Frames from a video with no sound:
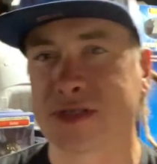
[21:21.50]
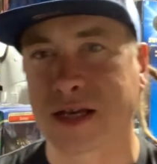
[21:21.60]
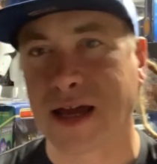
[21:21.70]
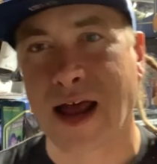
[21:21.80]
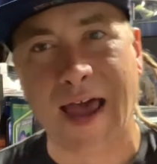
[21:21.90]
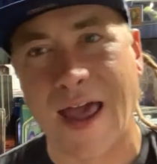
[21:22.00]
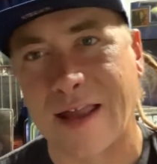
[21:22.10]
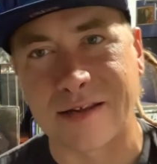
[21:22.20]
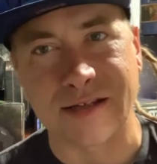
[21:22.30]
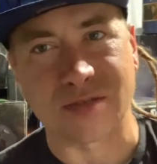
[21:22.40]
again, I
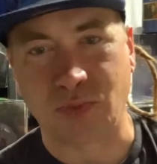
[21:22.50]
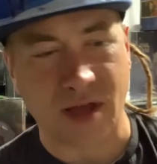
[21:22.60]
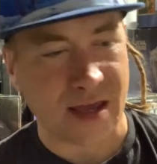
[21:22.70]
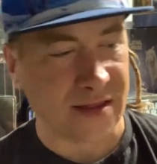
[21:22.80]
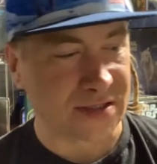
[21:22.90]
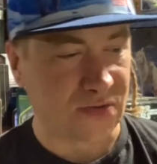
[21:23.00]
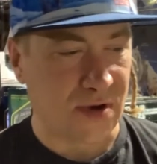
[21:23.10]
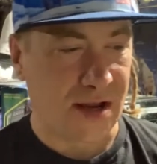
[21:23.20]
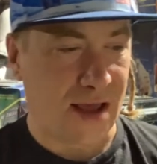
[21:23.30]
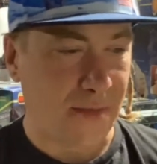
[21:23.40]
had to display this
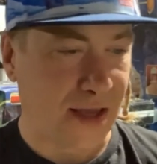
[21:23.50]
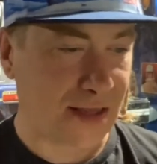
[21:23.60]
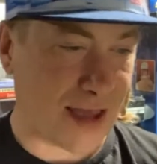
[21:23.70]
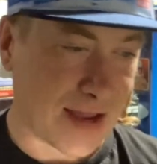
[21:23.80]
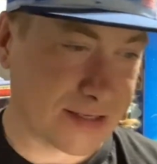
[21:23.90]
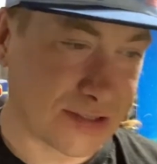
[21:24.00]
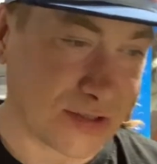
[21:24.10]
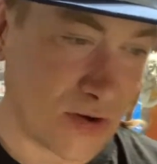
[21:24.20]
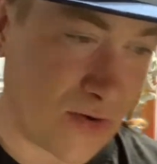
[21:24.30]
one. I mean, that is so